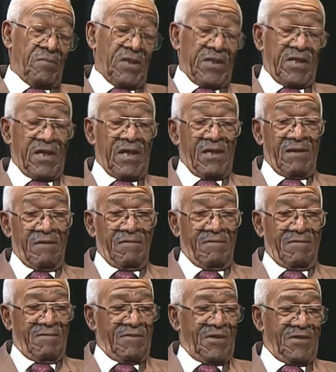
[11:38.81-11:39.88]
but
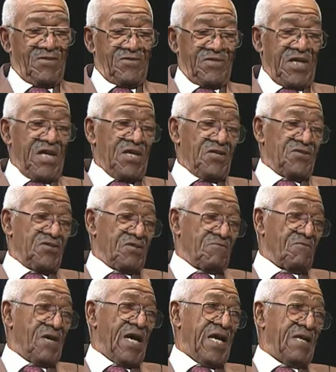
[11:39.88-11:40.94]
then the stench
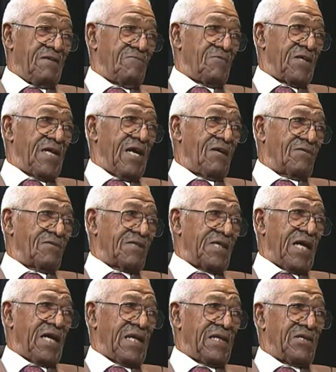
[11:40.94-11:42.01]
and riding without
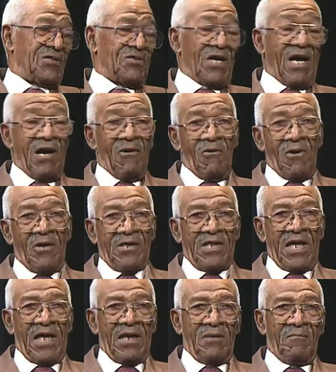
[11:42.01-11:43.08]
taking a shower,
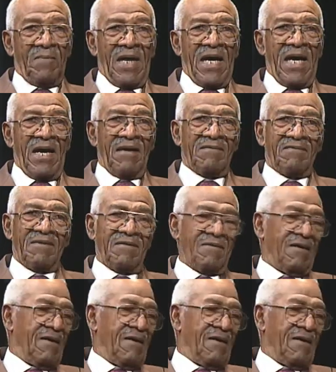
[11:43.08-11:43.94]
taking a bath, and